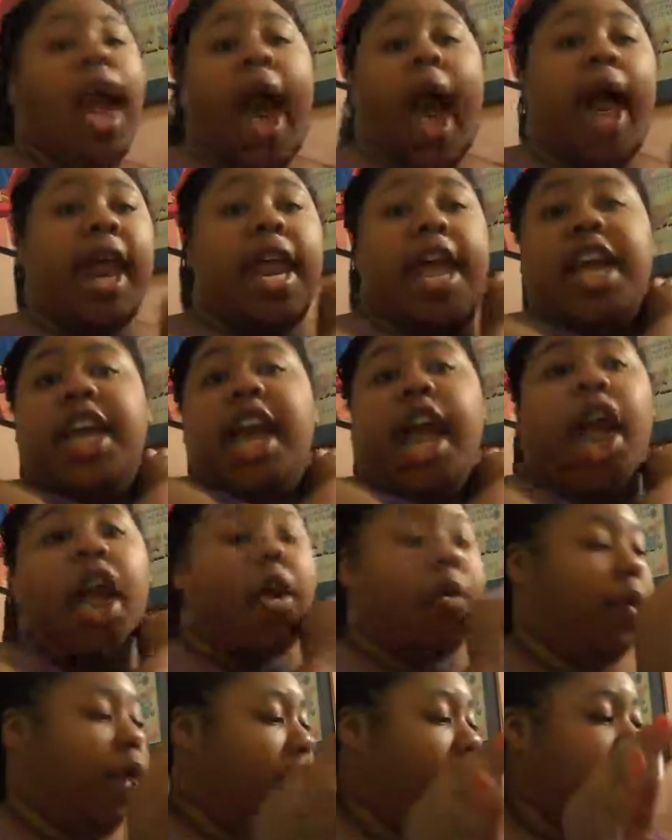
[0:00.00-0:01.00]
I didn't care
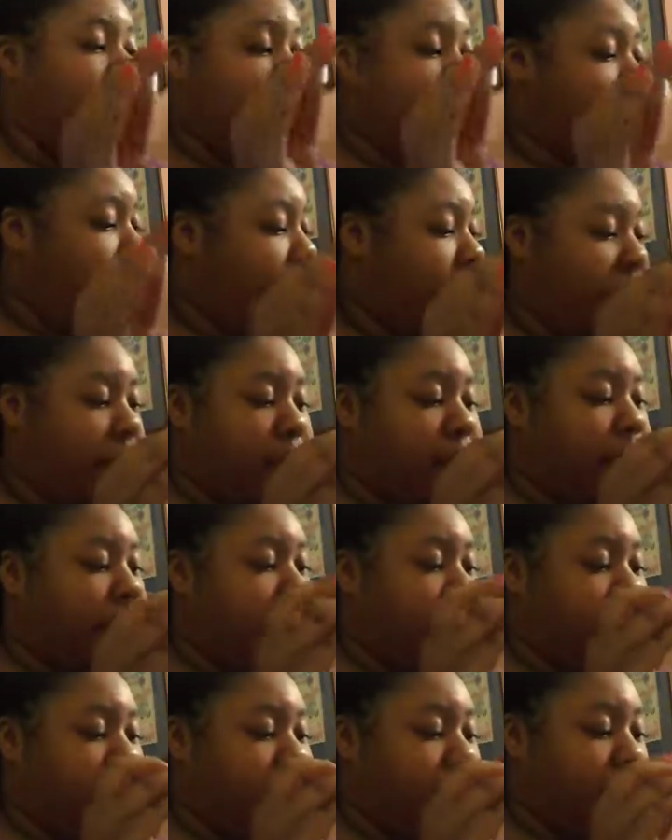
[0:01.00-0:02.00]
what anyone who
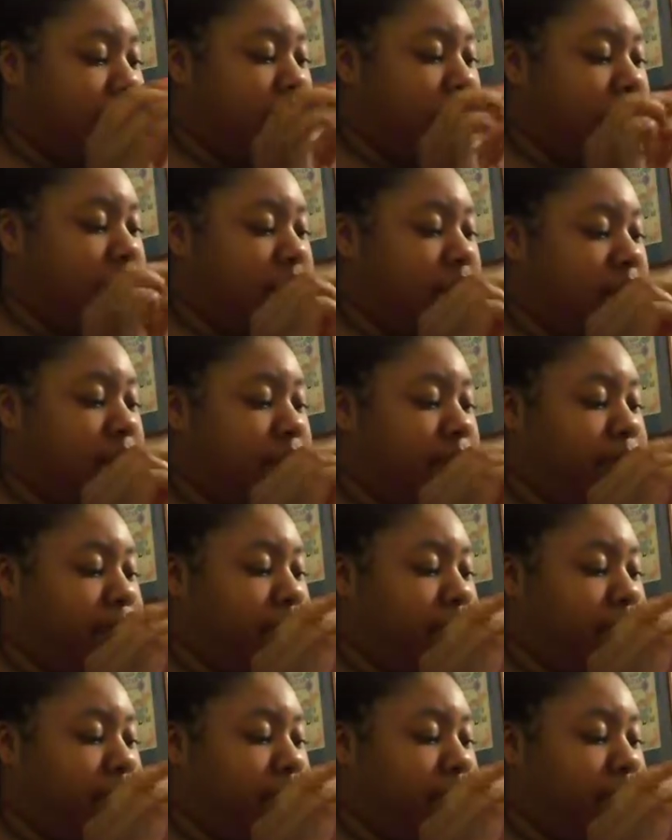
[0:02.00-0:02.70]
read this book did